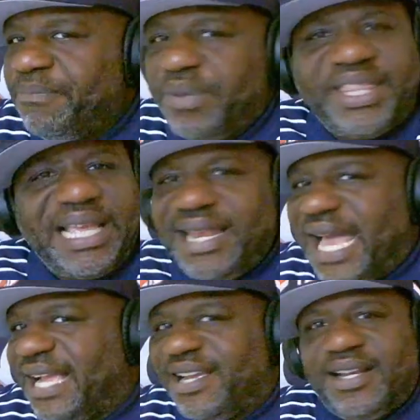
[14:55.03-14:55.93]
But they're
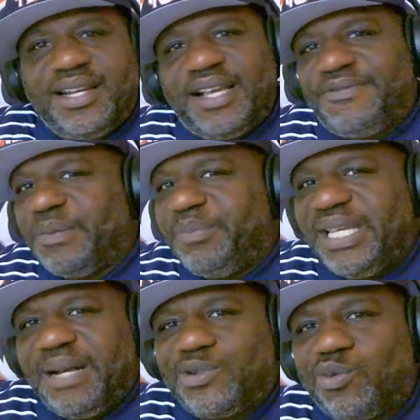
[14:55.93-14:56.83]
not good enough to
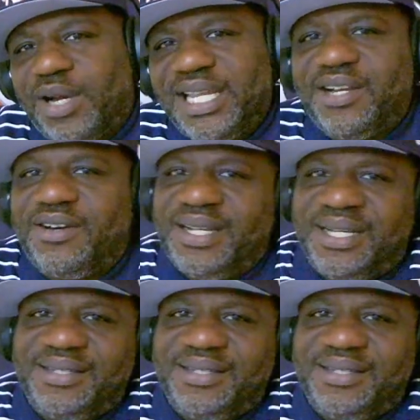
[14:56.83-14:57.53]
be up 20 on us.